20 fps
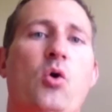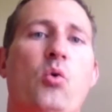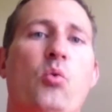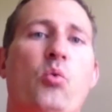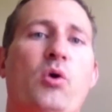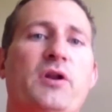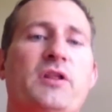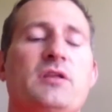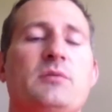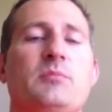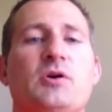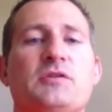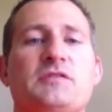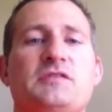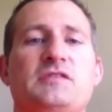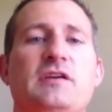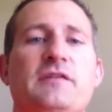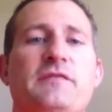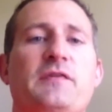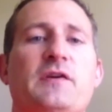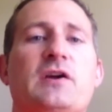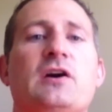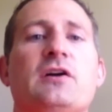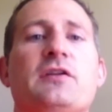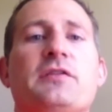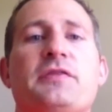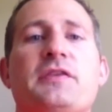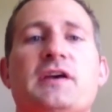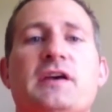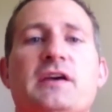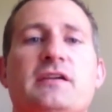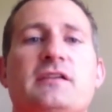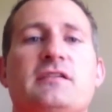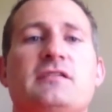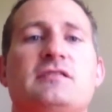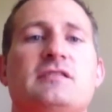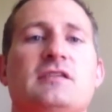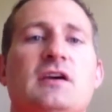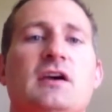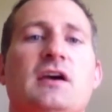One of the most difficult
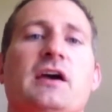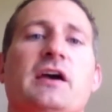things